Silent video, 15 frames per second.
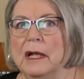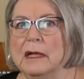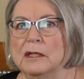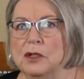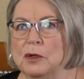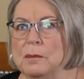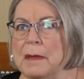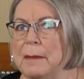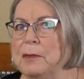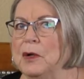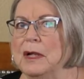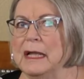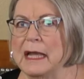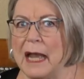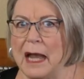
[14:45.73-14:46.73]
your member
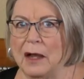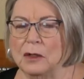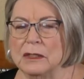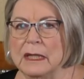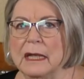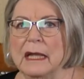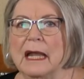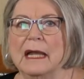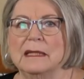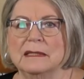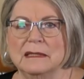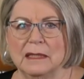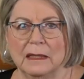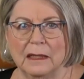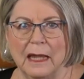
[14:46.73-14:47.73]
account, and
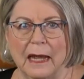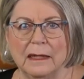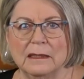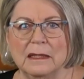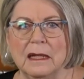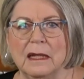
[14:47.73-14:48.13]
select